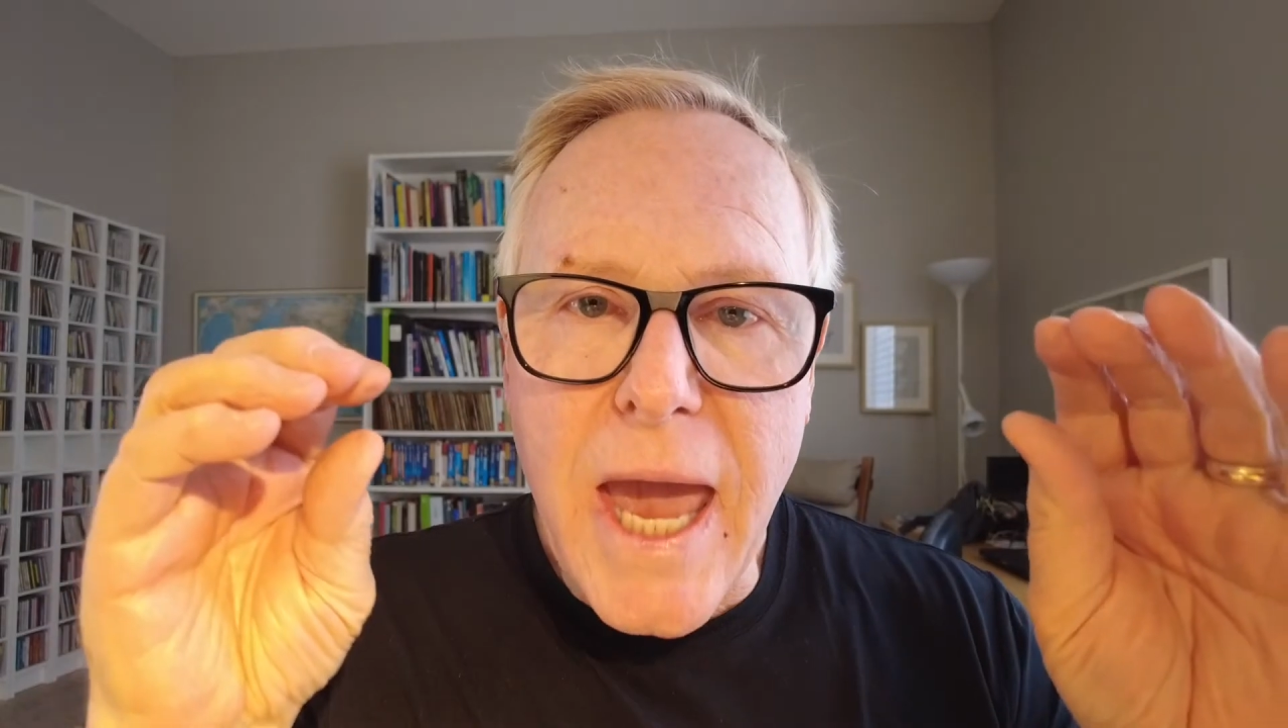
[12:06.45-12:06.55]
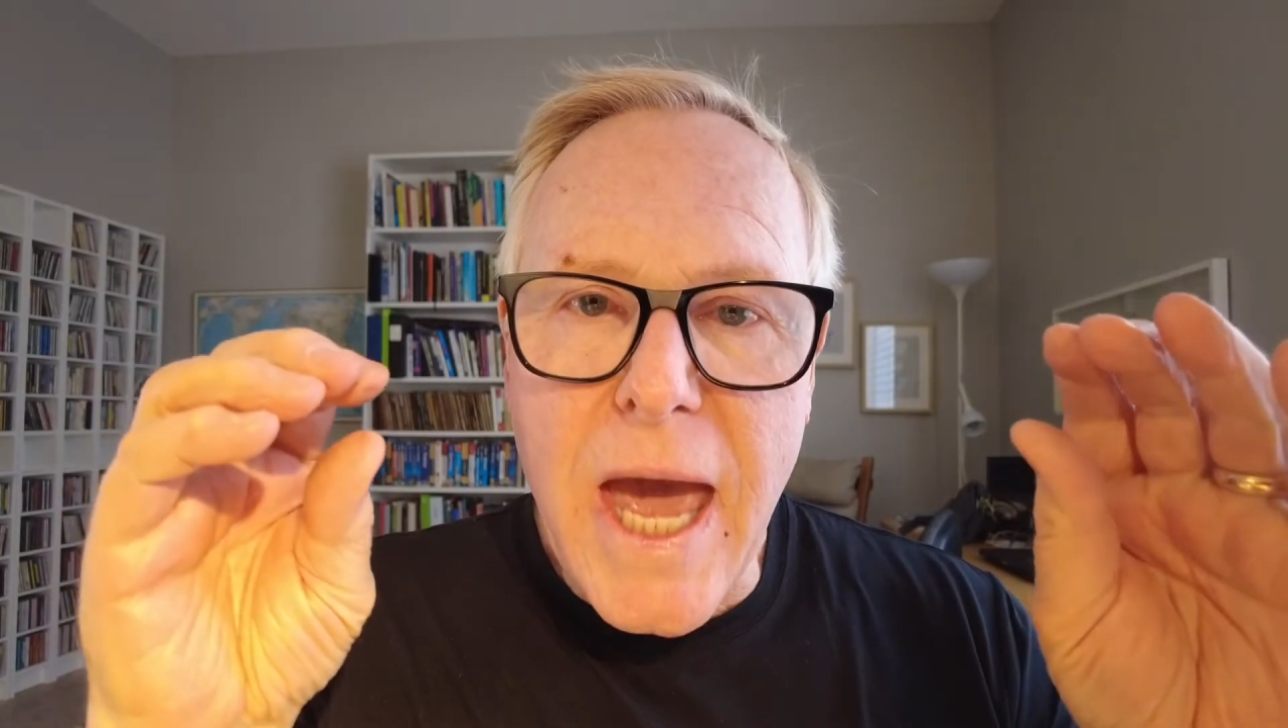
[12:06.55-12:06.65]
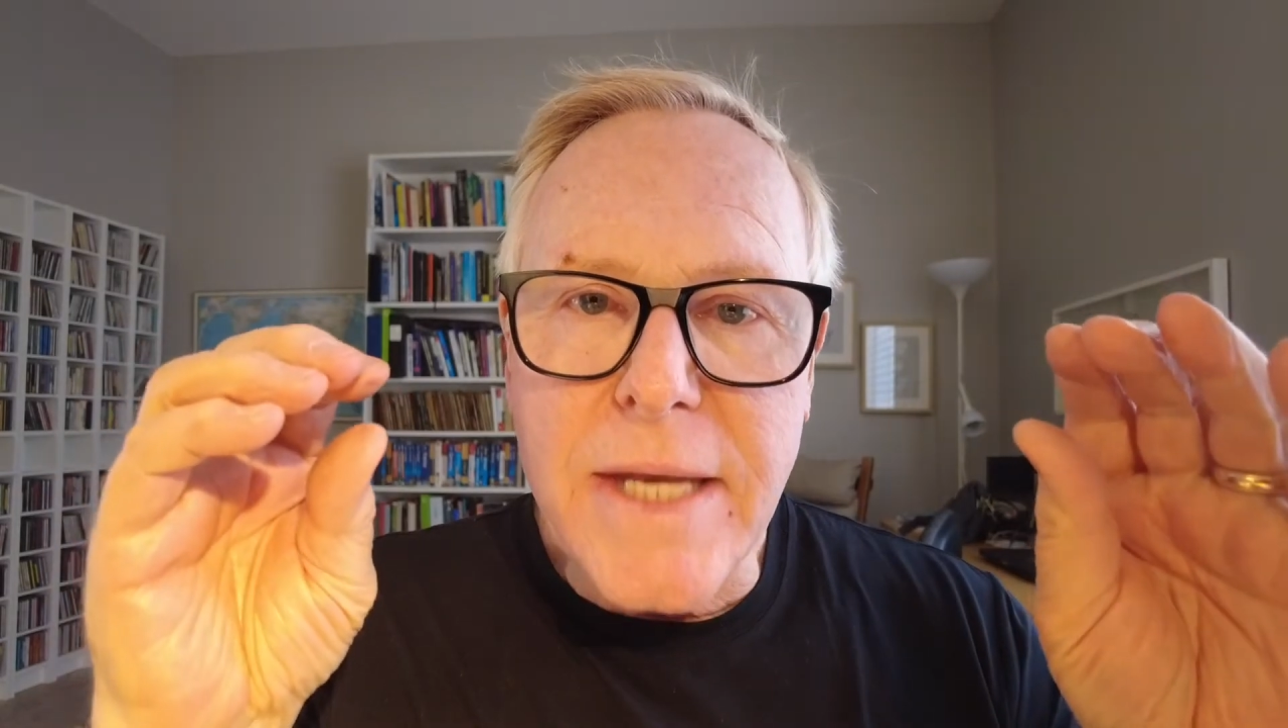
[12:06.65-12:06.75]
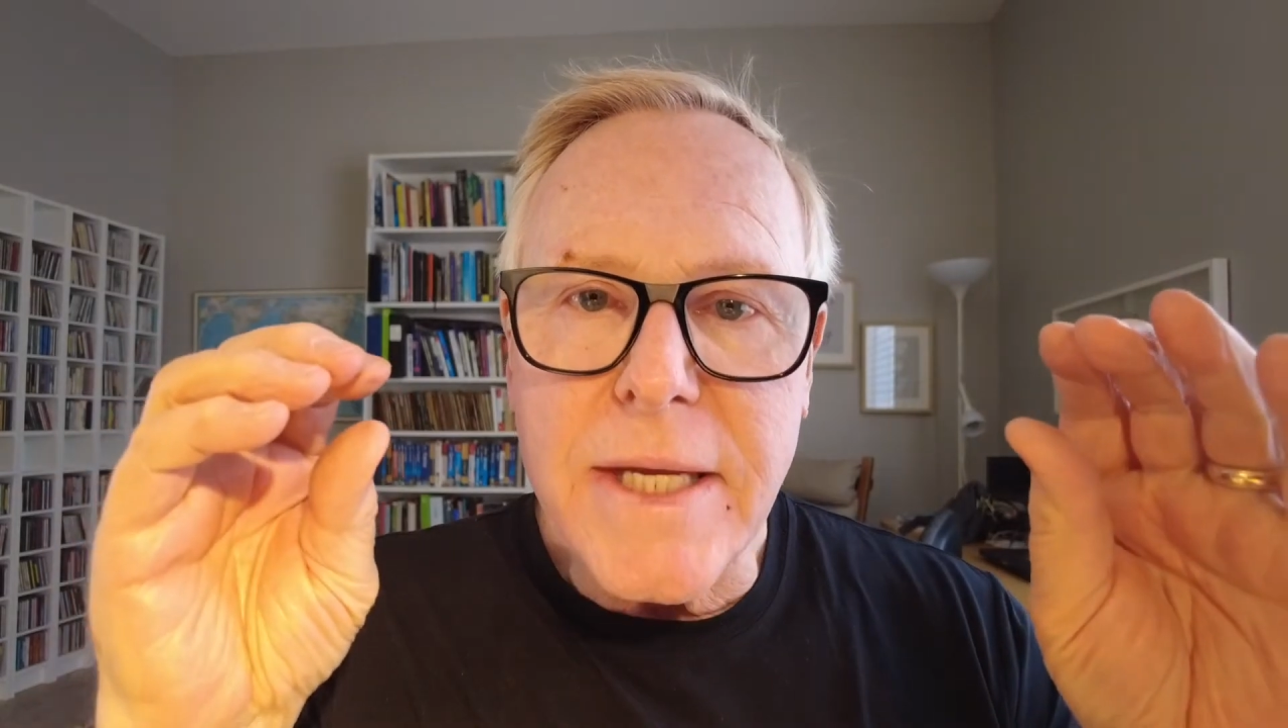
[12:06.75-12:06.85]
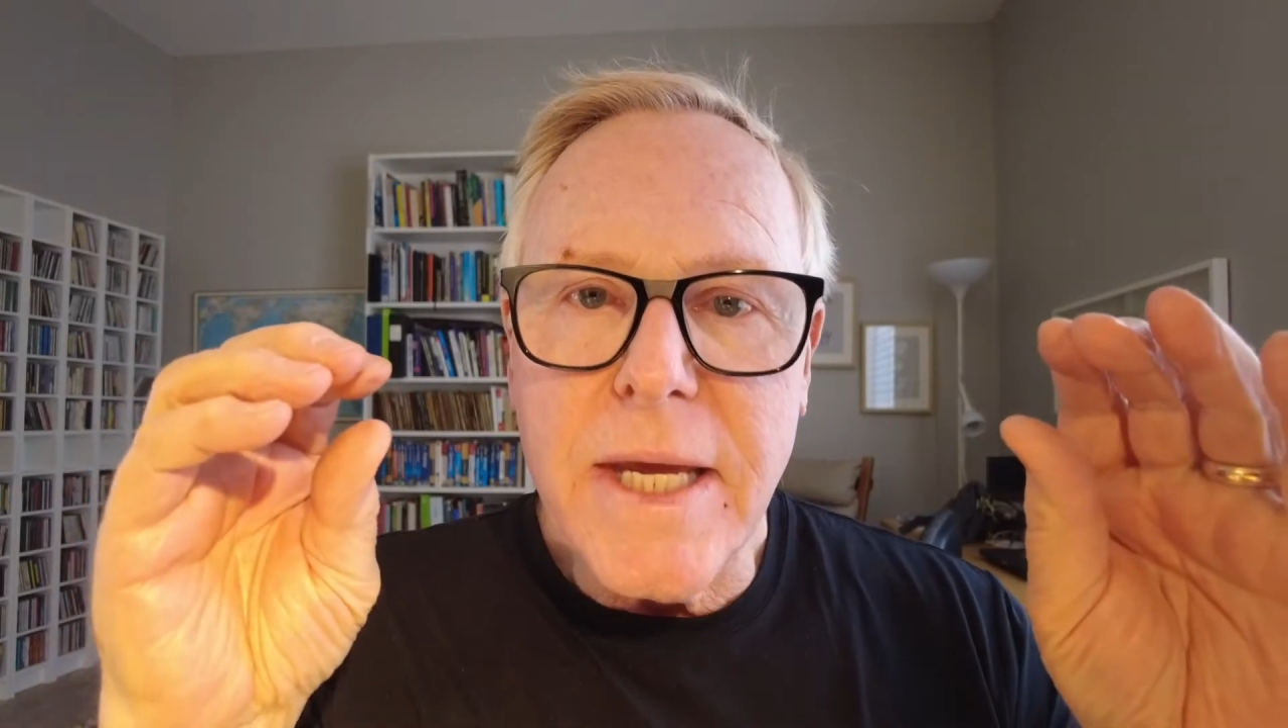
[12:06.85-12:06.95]

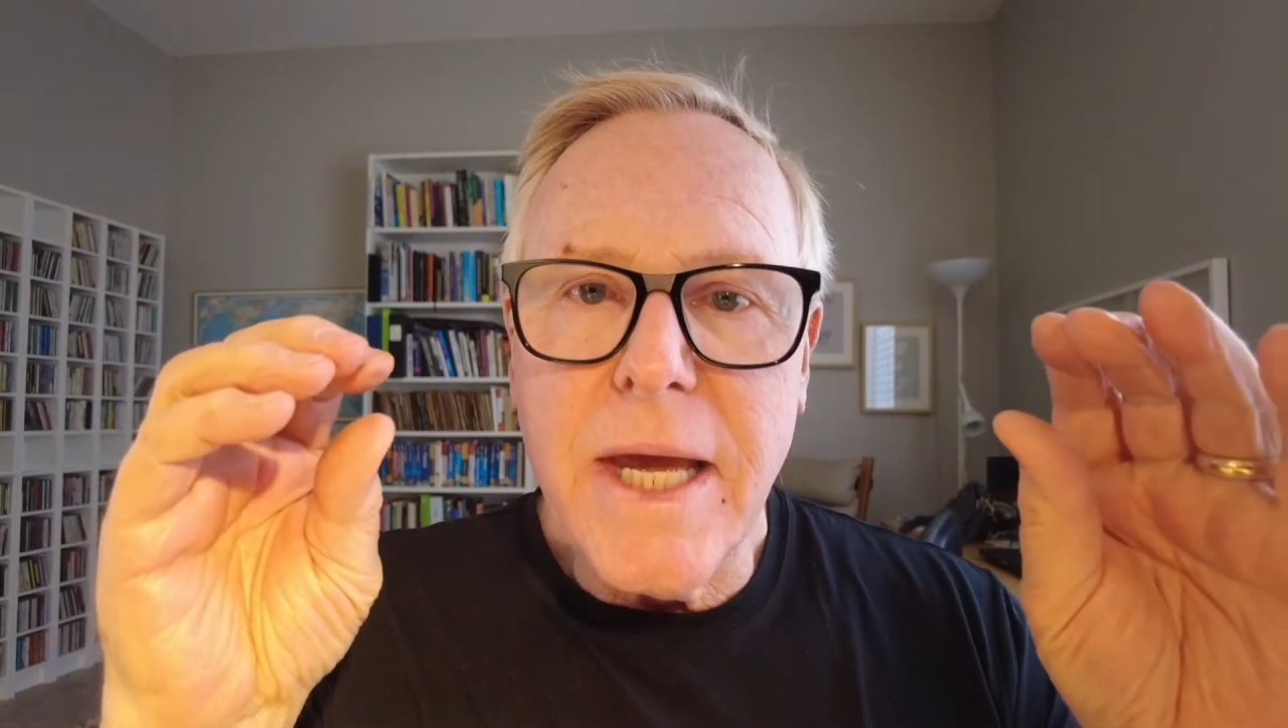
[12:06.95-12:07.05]
at